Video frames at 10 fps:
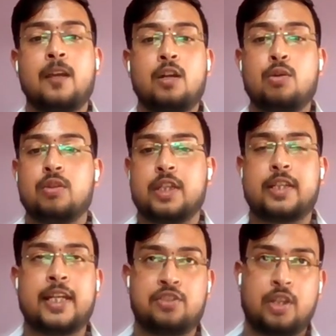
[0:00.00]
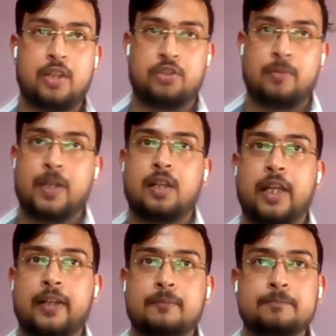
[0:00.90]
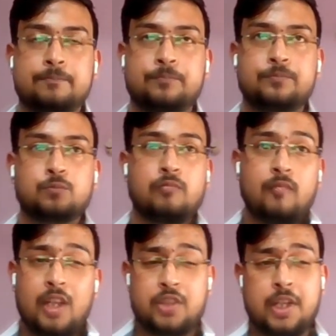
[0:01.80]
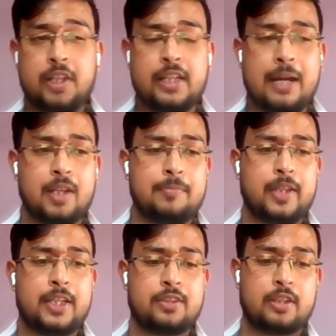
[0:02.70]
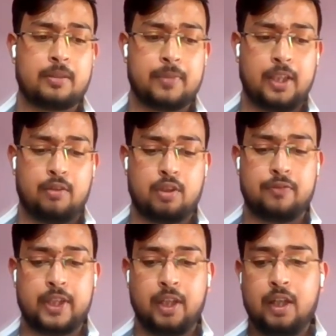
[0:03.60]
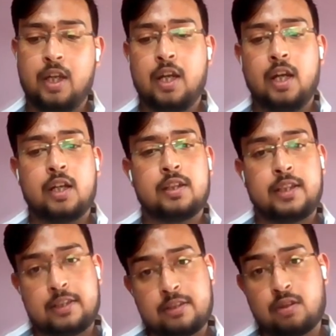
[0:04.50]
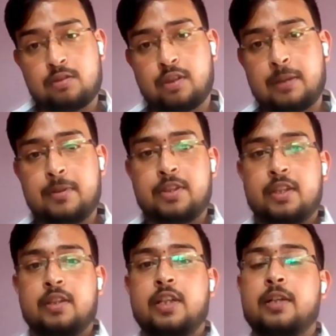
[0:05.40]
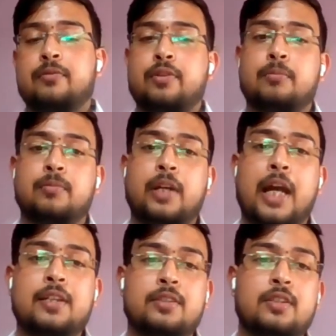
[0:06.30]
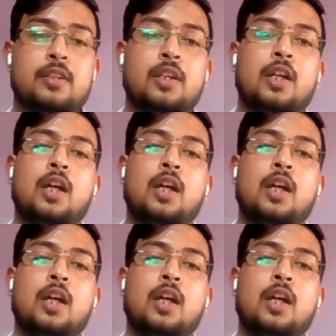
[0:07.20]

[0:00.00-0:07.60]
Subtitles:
The text generation part, like generating random text and something out of it, this is also can be done from GANs.